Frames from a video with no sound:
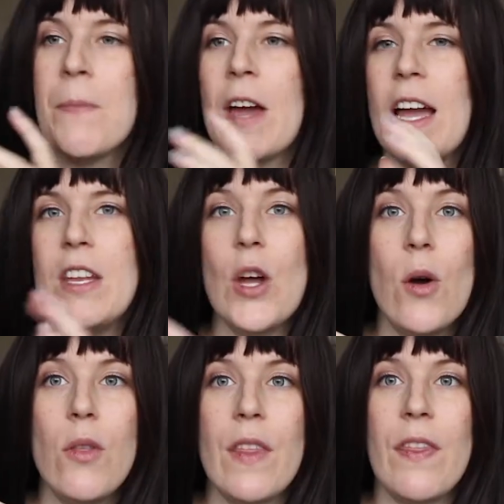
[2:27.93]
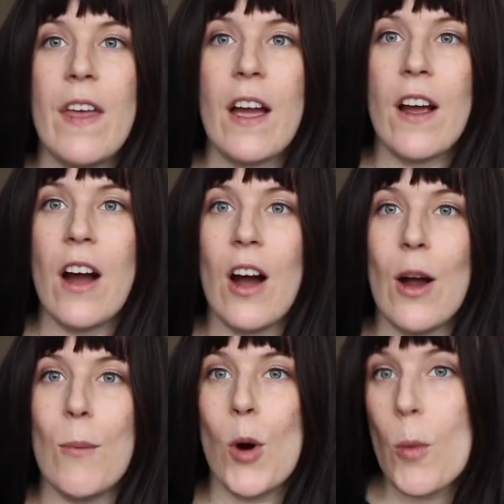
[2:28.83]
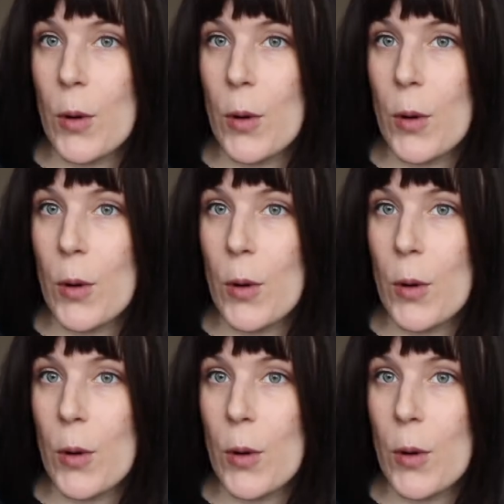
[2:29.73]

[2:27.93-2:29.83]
I know that there are more